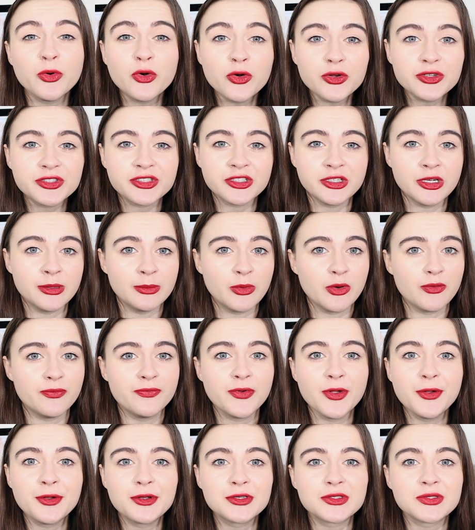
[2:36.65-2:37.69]
boredom or
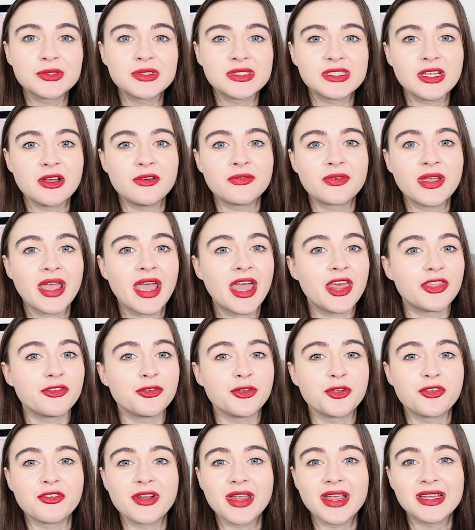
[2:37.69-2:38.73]
focus on self care
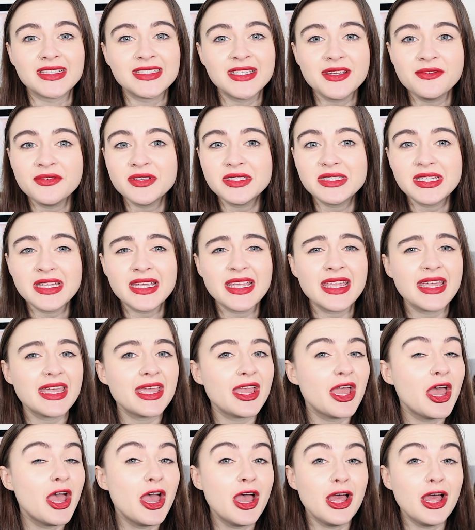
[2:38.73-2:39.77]
through creativity,